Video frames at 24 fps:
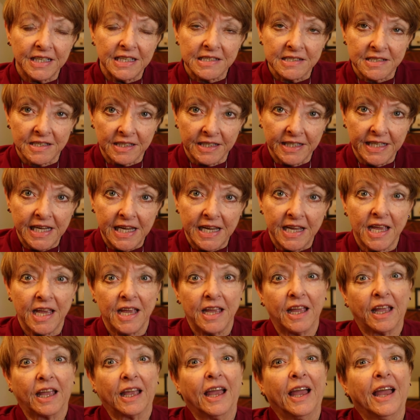is
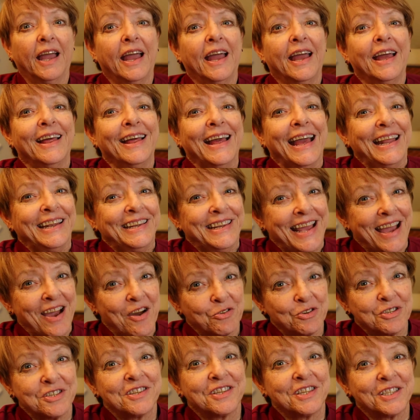leaking, and
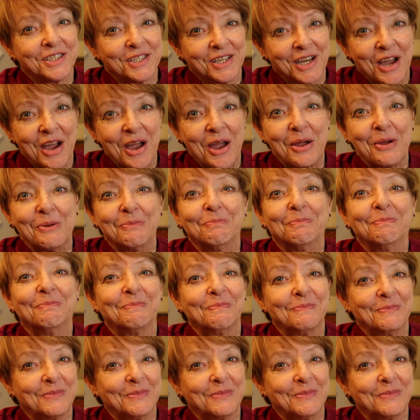now is the time.